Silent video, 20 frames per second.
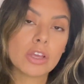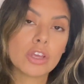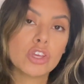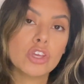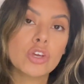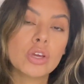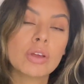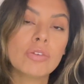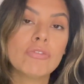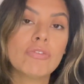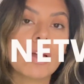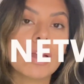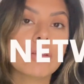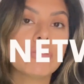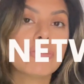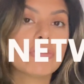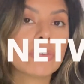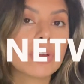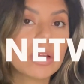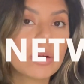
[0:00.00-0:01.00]
you can
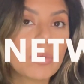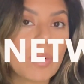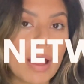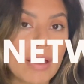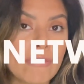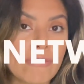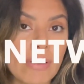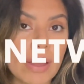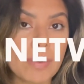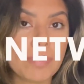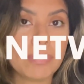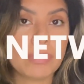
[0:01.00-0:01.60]
find free Wi-Fi